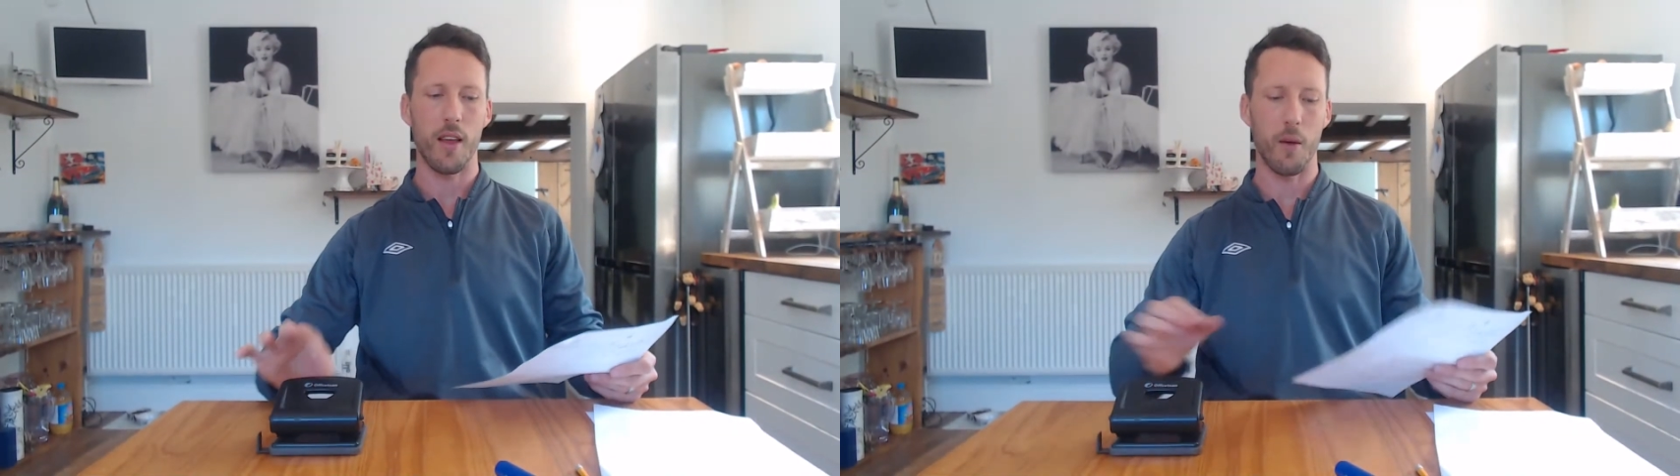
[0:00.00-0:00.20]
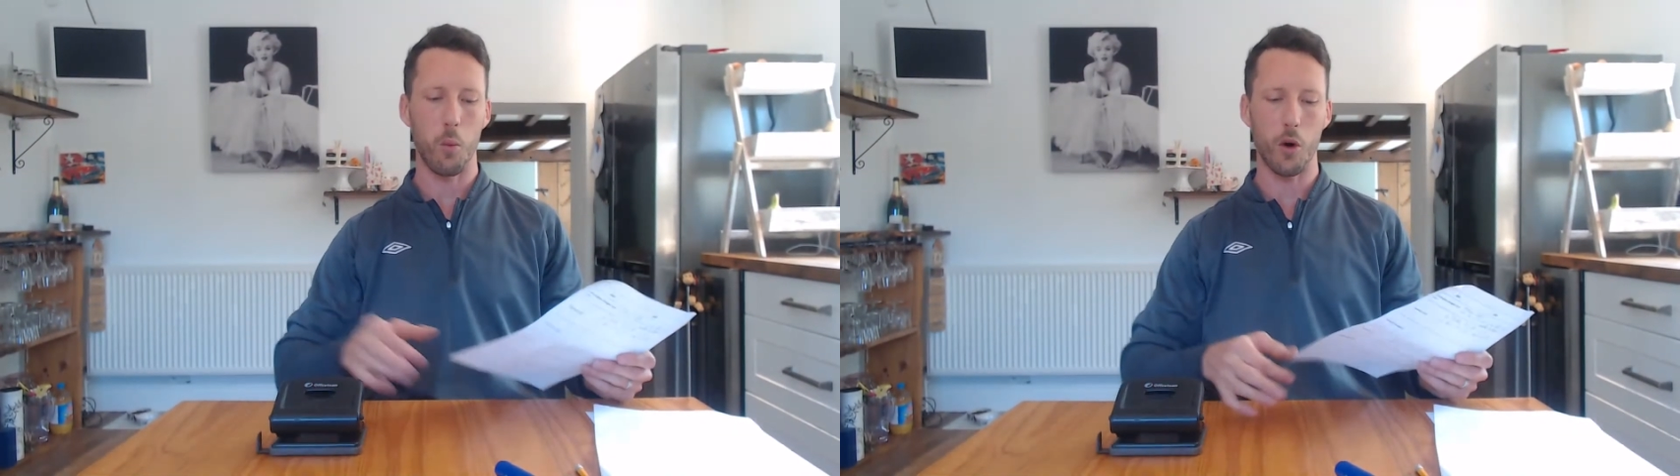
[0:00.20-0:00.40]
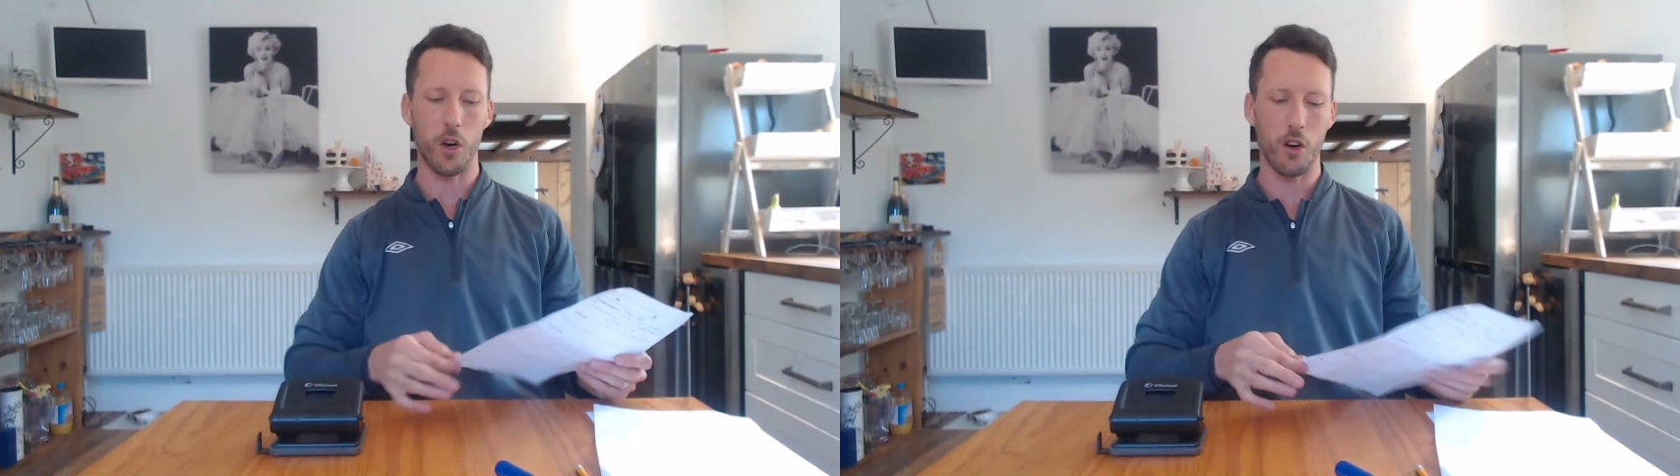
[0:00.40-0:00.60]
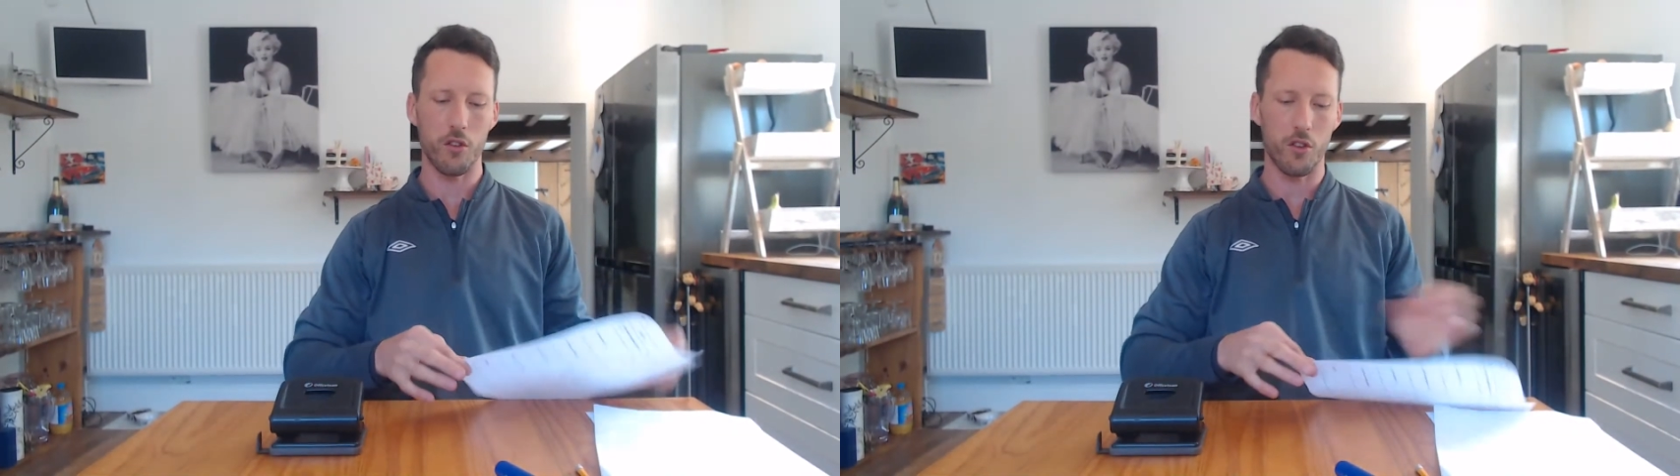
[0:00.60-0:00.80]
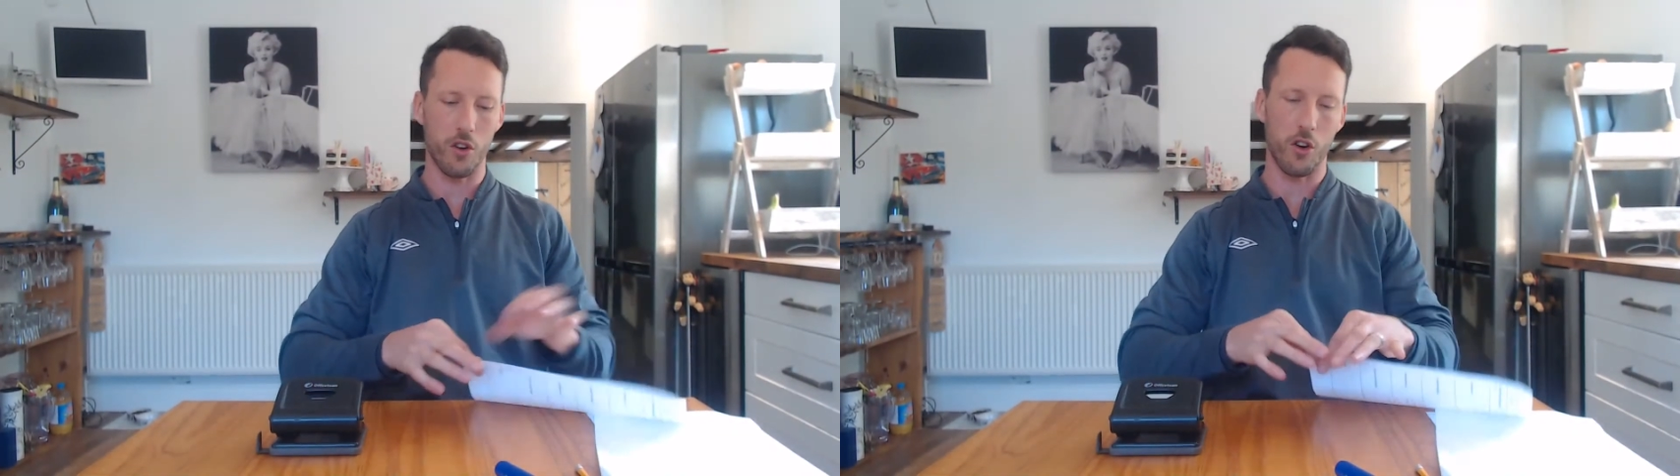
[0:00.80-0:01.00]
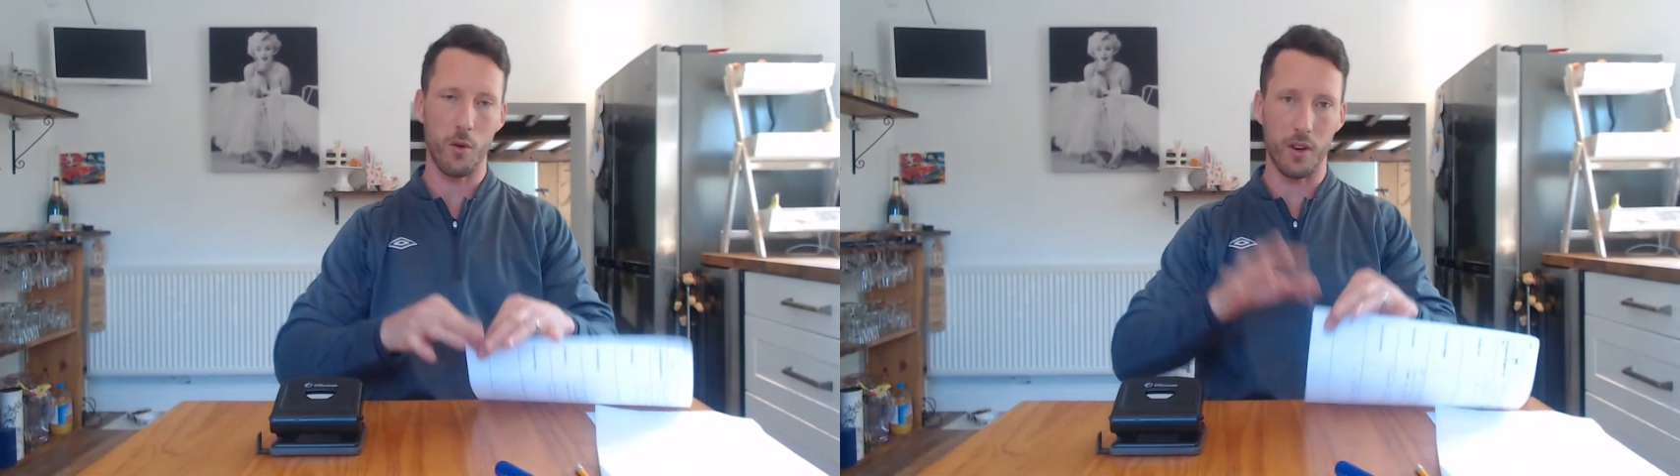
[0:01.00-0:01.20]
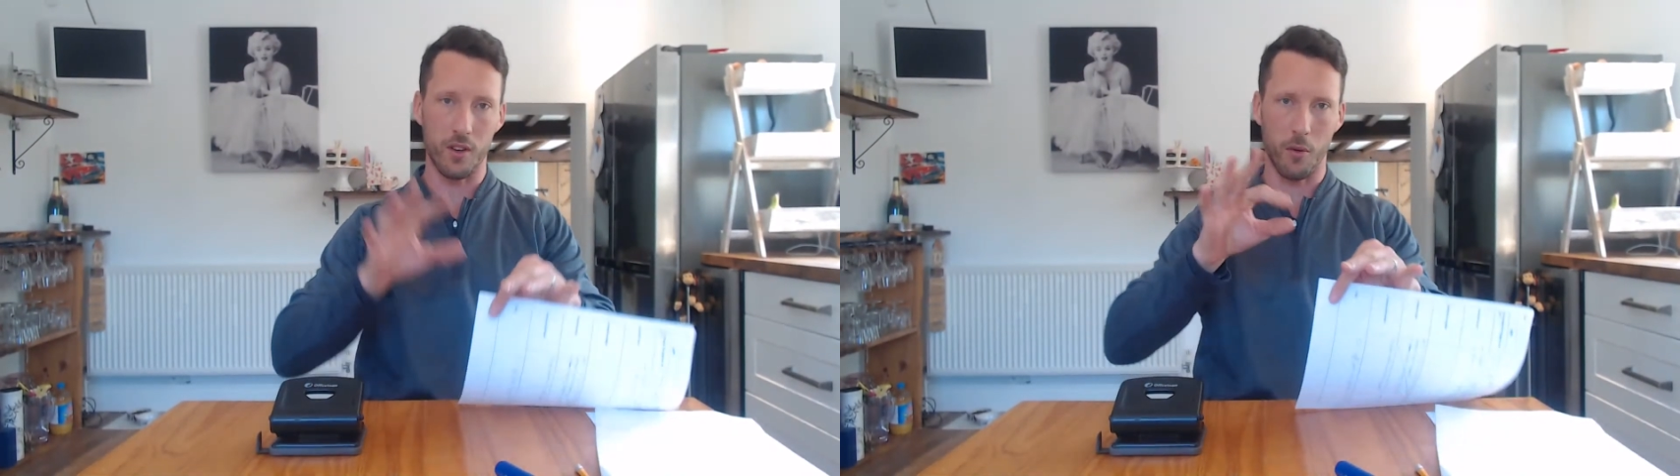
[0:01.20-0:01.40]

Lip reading: then what you can do is